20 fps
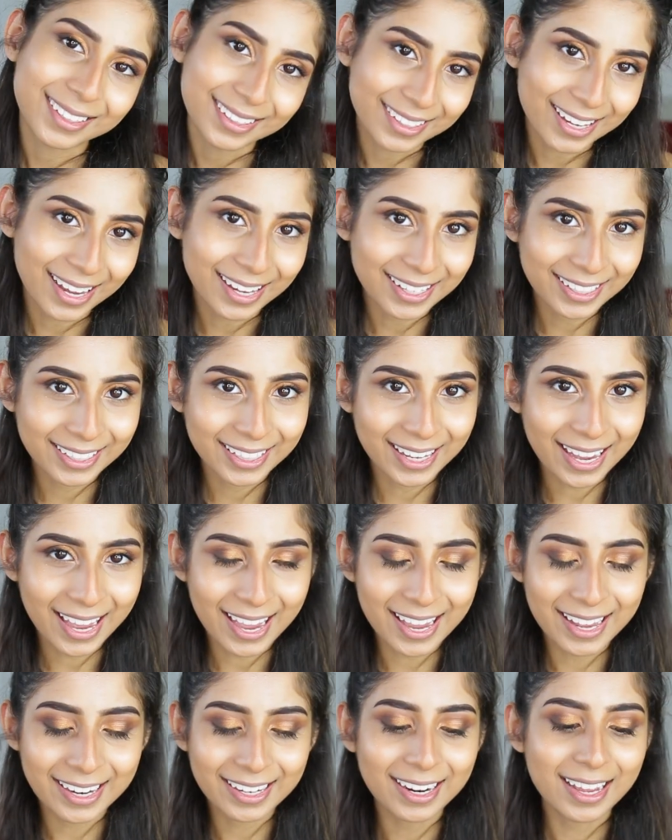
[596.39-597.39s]
yet
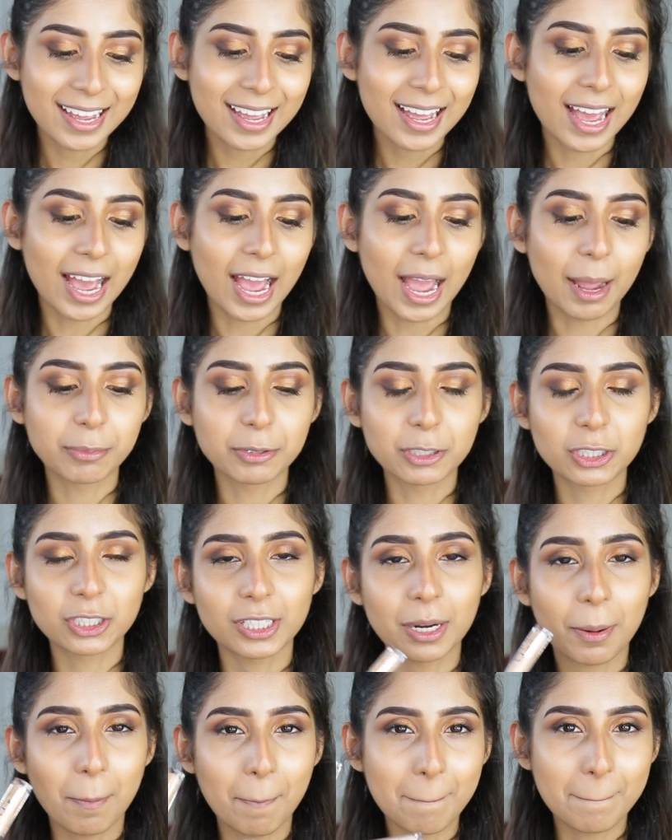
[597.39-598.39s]
again, I'm just
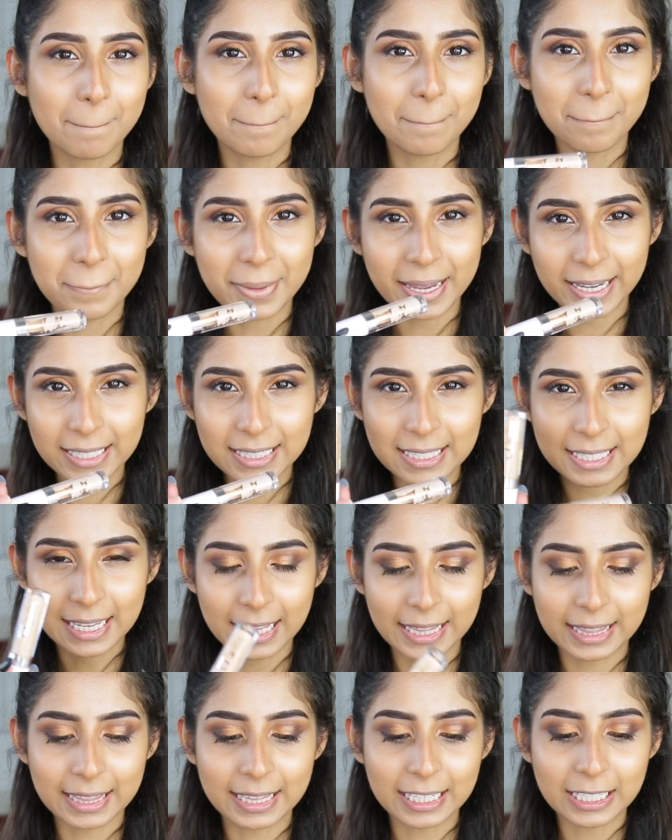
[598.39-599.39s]
gonna mix
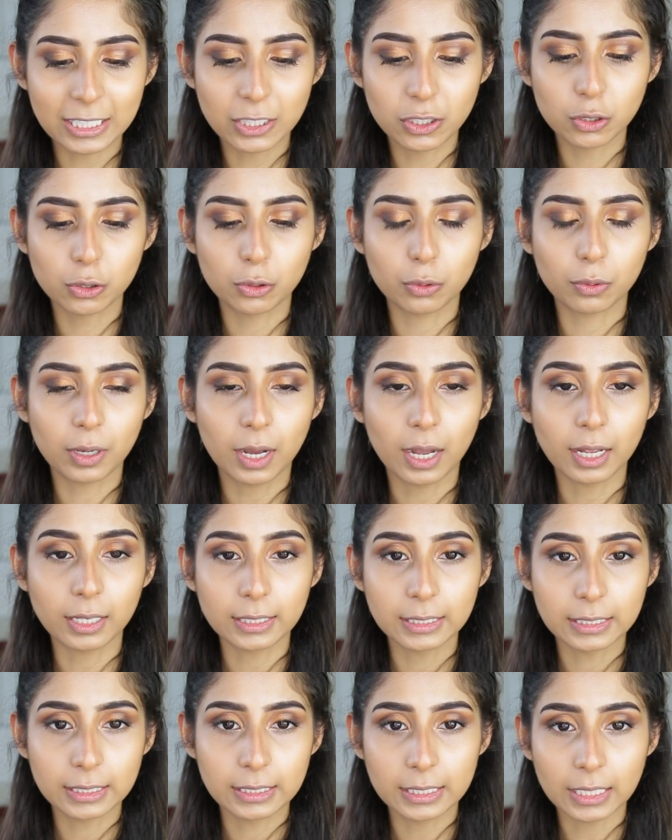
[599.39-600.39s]
these two
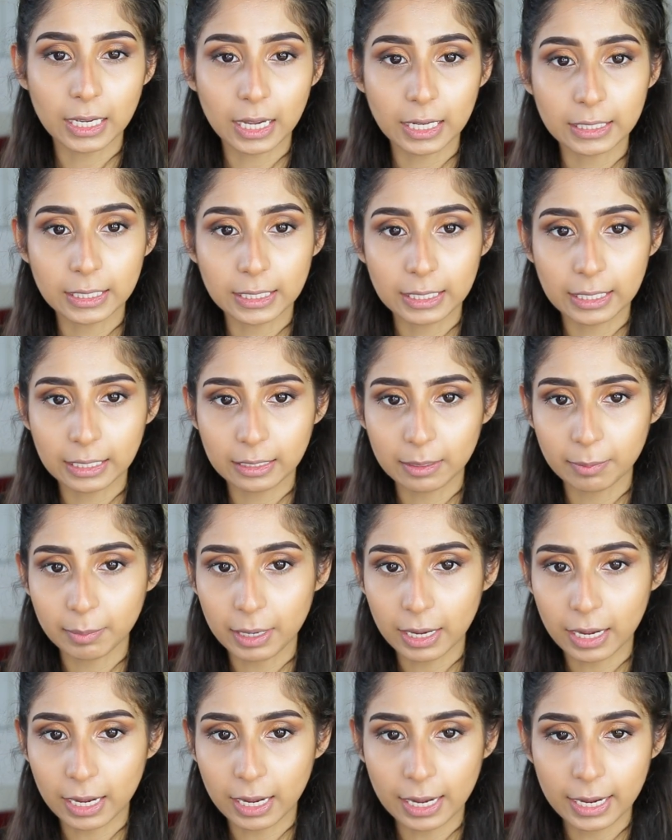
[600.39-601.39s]
colors underneath
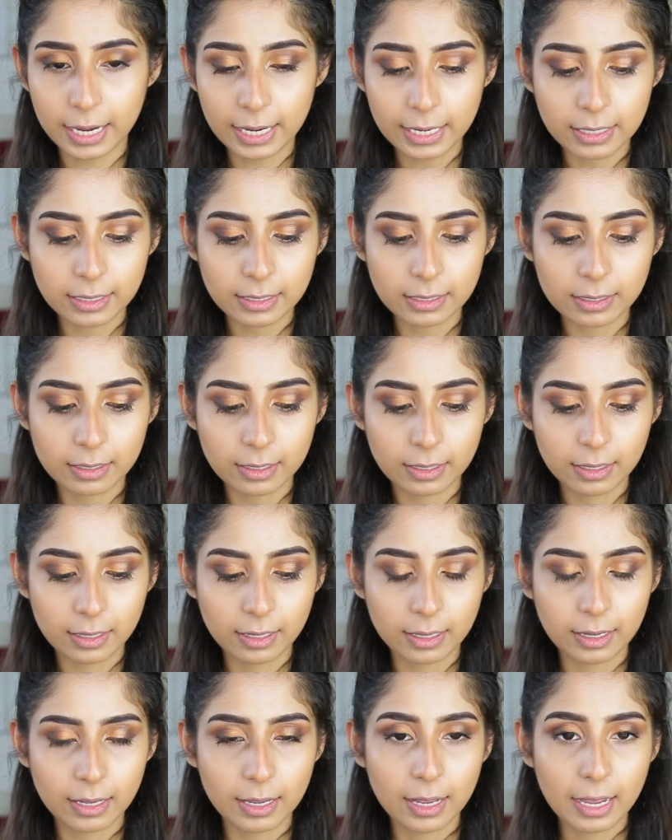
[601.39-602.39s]
my eyes.
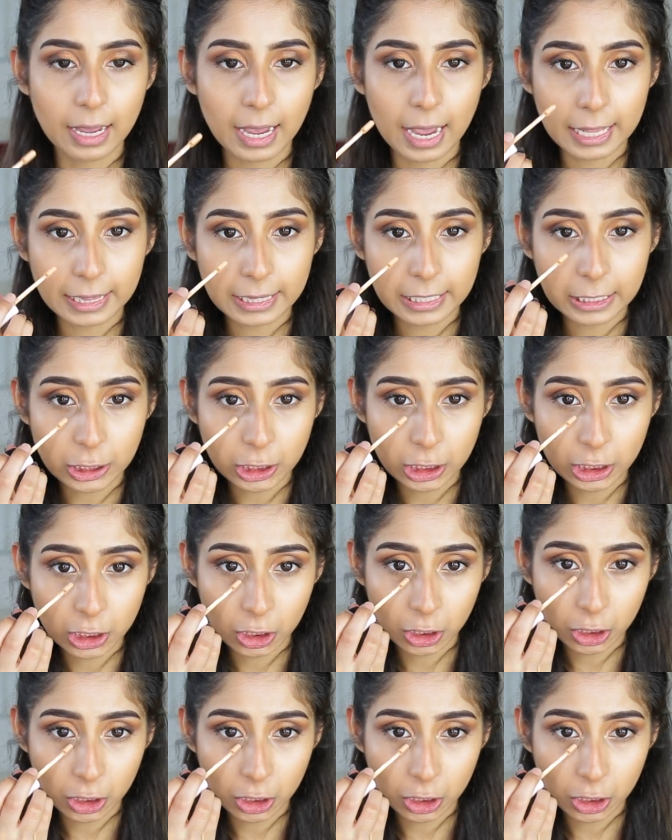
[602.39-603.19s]
And they're just